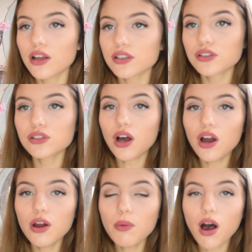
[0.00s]
So
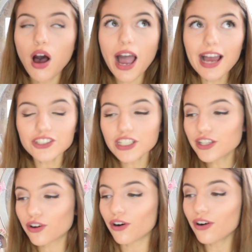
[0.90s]
I
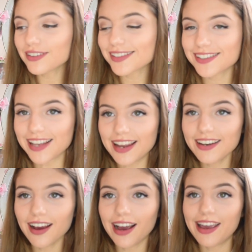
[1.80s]
actually got
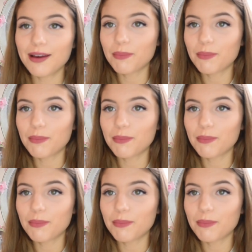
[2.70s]
sent a